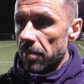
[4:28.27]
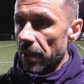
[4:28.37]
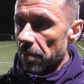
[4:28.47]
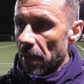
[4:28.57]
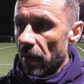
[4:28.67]

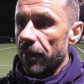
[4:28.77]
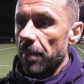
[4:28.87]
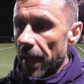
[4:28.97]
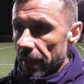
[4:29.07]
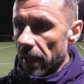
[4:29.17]
But apart
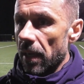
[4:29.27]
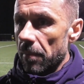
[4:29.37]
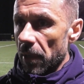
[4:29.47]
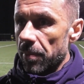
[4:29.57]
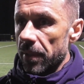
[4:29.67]
from that, yeah,
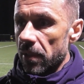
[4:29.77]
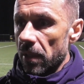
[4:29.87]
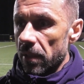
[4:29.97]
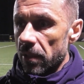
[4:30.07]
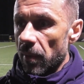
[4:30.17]
I'm hoping
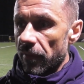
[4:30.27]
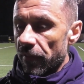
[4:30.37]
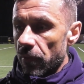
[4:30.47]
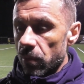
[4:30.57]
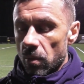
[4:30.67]
to, to have a
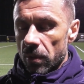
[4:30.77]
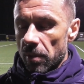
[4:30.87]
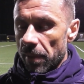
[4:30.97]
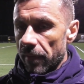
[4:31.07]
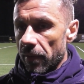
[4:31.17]
full squad to pick